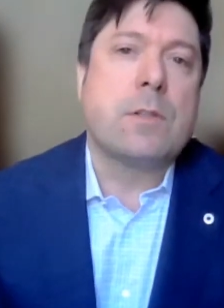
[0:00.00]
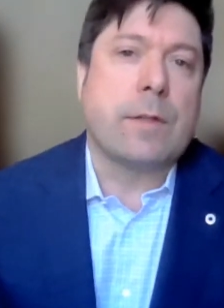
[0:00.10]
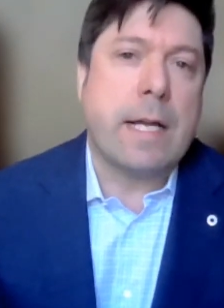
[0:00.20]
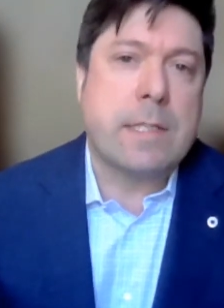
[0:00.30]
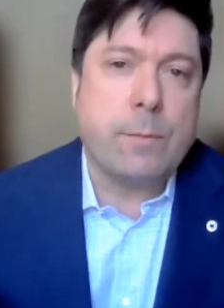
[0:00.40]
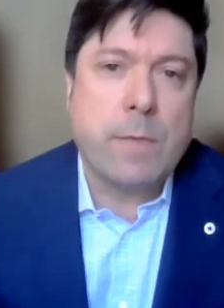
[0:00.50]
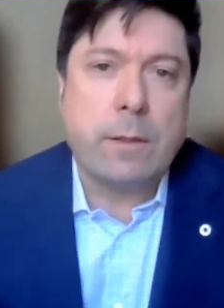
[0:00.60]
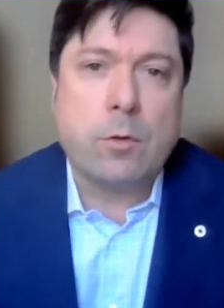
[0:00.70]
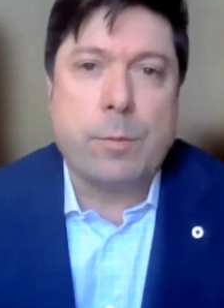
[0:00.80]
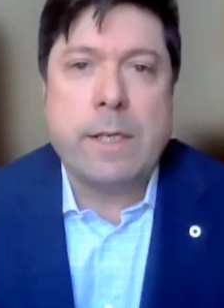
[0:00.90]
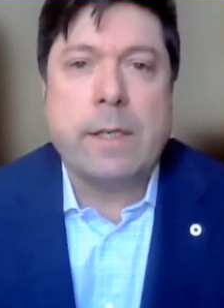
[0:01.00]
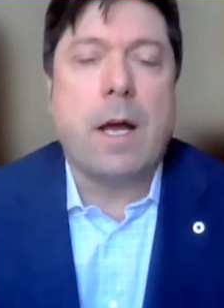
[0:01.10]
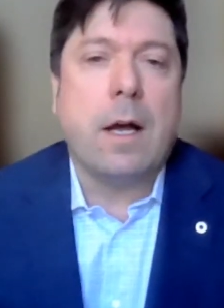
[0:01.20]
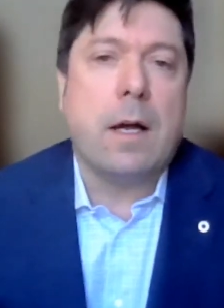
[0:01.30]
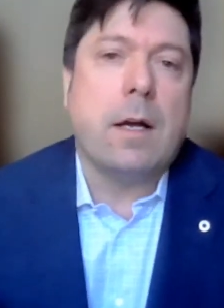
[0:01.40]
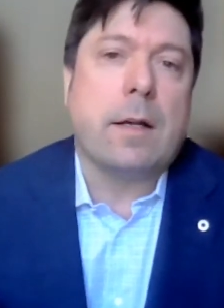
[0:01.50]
So that's something to be